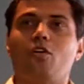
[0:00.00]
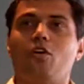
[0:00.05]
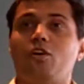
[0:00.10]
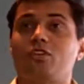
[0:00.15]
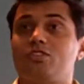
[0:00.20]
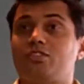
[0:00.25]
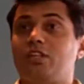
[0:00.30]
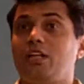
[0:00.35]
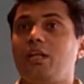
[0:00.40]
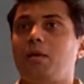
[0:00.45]

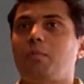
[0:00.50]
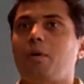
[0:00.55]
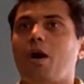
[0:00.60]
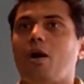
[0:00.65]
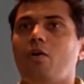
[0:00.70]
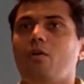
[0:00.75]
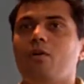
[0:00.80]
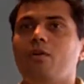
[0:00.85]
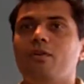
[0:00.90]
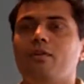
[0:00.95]
or still
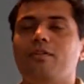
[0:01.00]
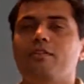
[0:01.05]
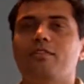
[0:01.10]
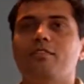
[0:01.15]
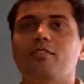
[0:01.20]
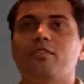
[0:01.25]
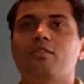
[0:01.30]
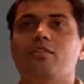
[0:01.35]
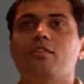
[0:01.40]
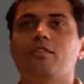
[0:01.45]
above.
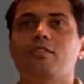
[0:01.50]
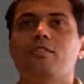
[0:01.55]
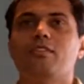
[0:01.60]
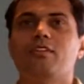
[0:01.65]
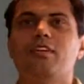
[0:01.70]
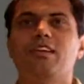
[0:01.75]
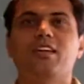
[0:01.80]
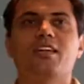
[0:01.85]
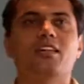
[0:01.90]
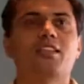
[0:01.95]

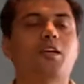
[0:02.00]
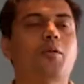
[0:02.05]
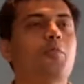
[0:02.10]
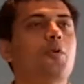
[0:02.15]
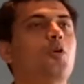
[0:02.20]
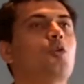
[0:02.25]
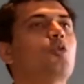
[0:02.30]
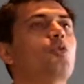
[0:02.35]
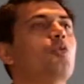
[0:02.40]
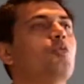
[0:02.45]
Tell
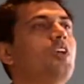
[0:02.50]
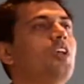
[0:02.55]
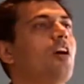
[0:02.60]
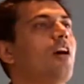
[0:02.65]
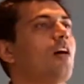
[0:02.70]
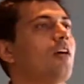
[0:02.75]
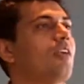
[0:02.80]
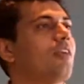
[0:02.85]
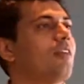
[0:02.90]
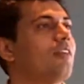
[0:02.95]
me who we
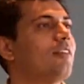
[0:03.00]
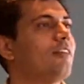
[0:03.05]
are.